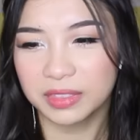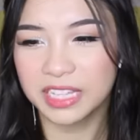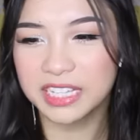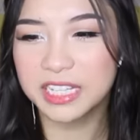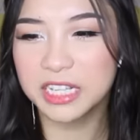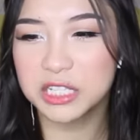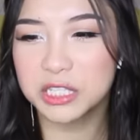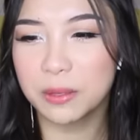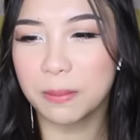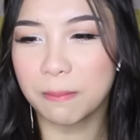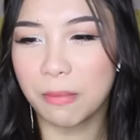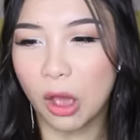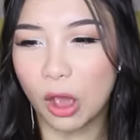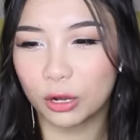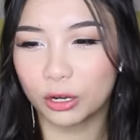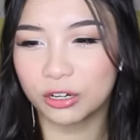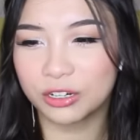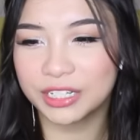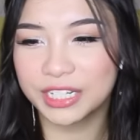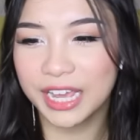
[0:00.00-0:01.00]
This is the
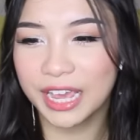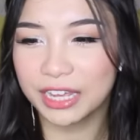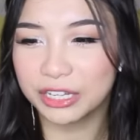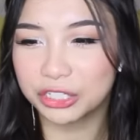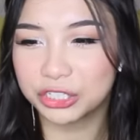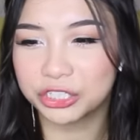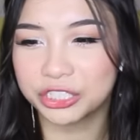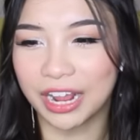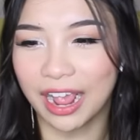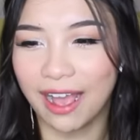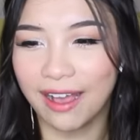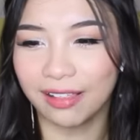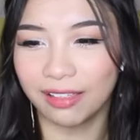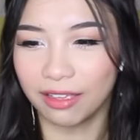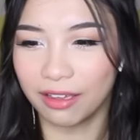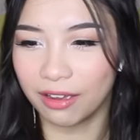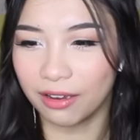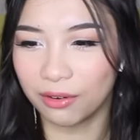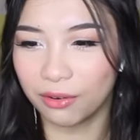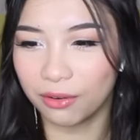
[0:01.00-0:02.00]
modern day
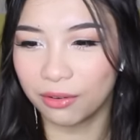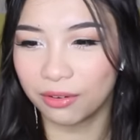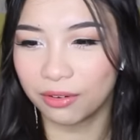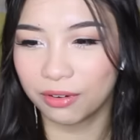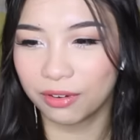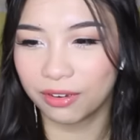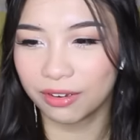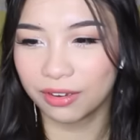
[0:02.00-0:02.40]
shallow.